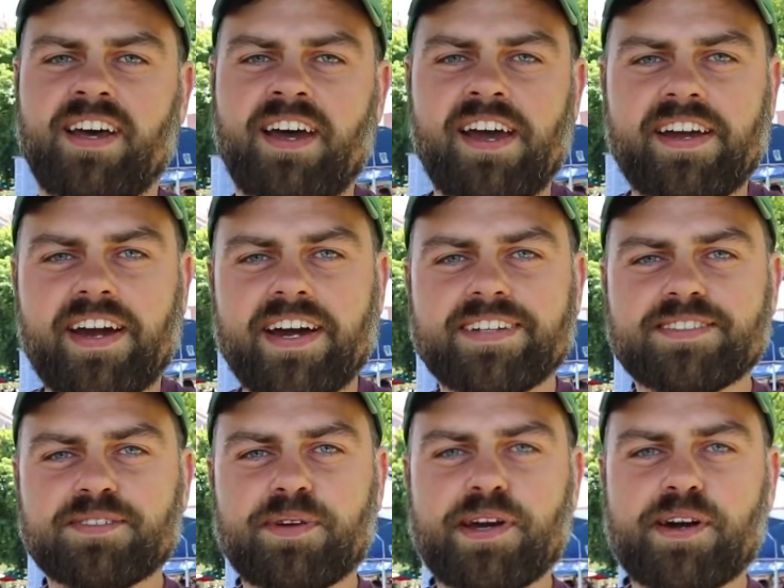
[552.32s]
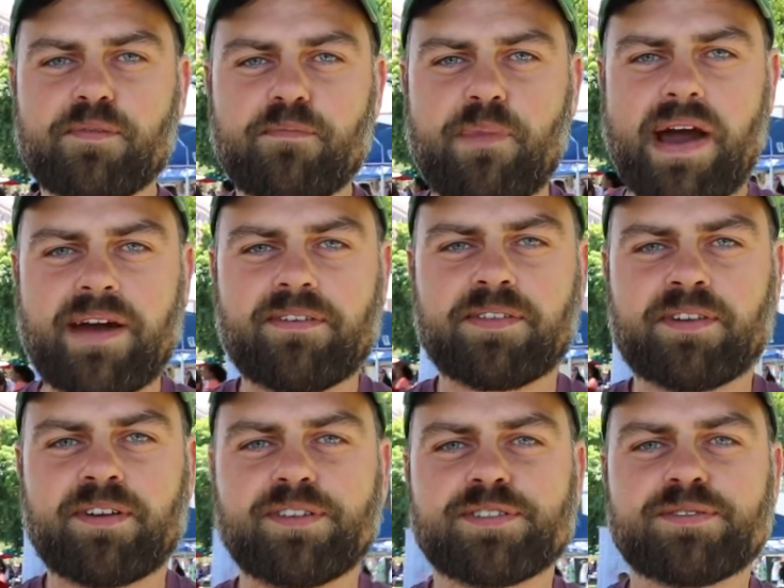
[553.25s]
Hey guys, we are back with
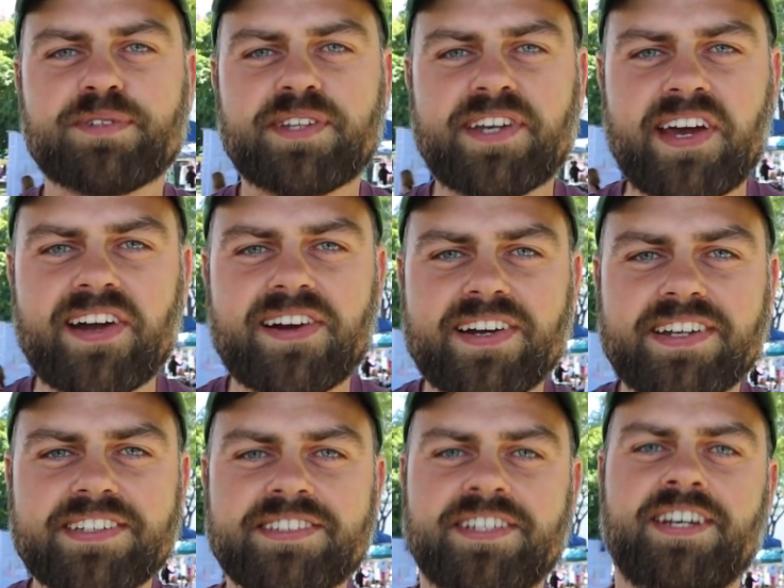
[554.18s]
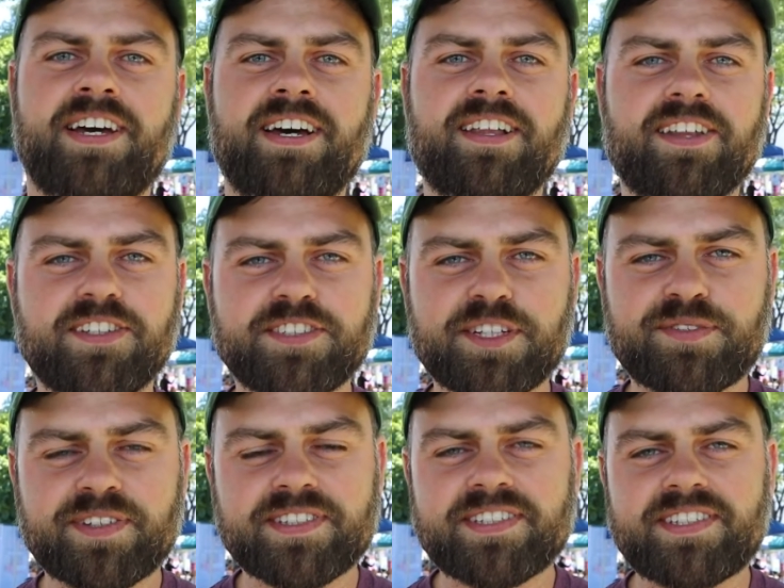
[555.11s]
Cruising with the Carries. A little
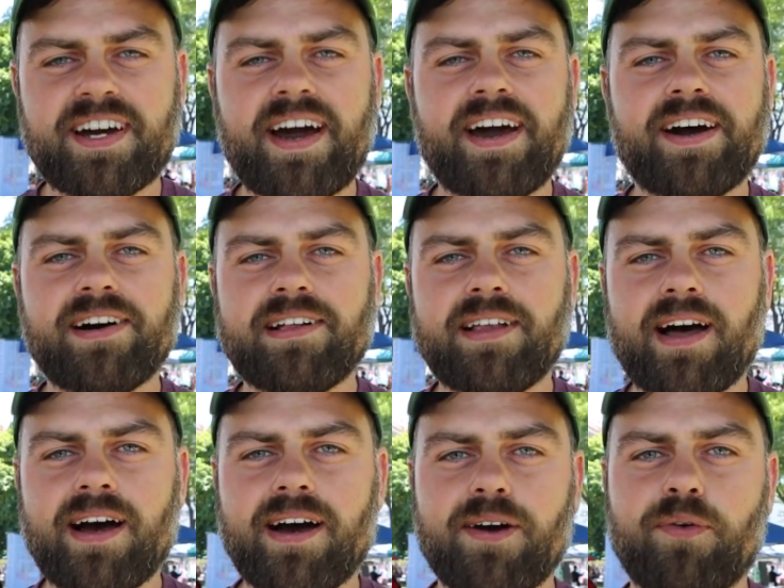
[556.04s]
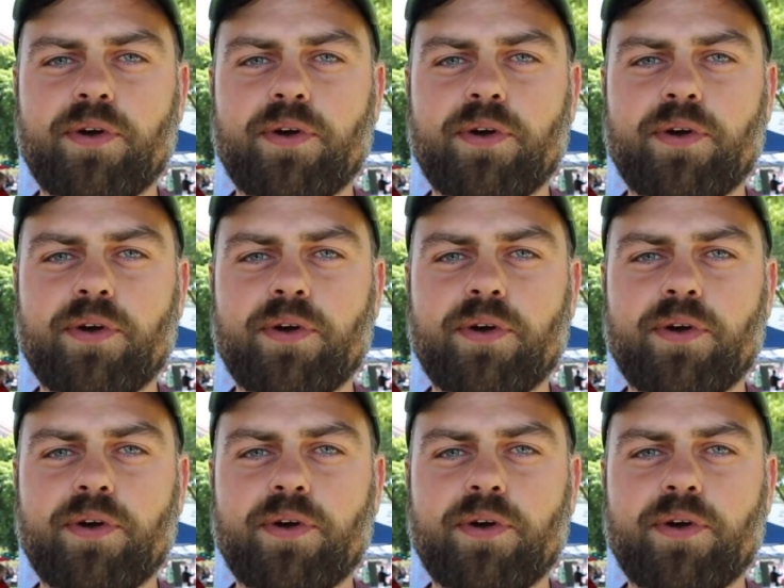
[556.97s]
different style.